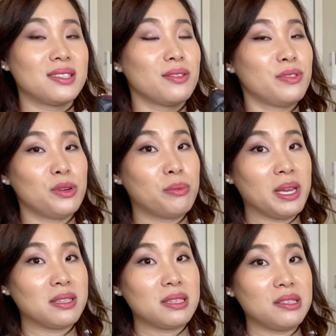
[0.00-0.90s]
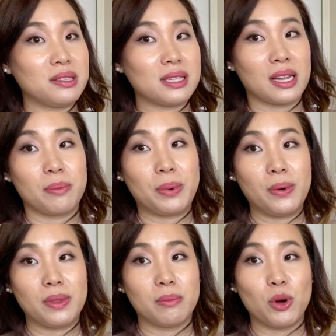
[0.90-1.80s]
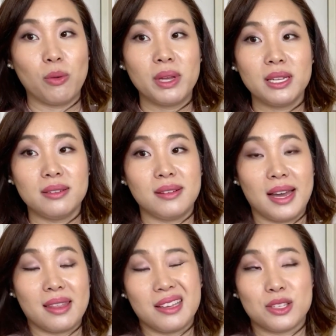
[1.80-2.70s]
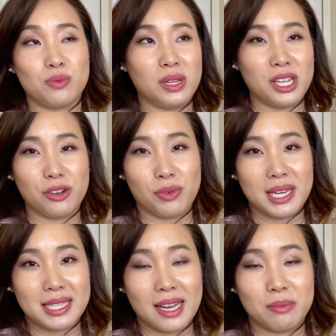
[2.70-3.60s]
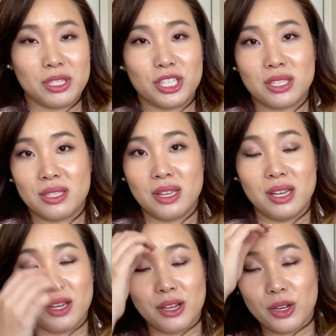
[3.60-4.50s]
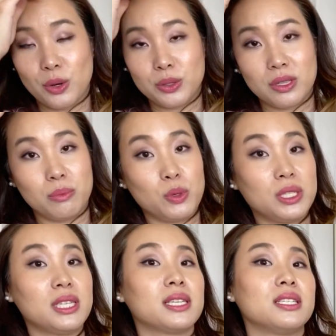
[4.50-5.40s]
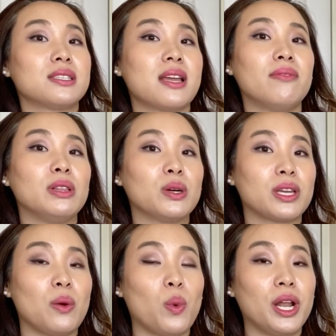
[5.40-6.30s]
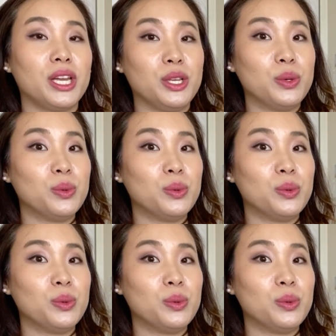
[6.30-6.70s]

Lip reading: If you're based here in Singapore at the moment, I think it's really a great time to just go to the boutique and just have a look at what you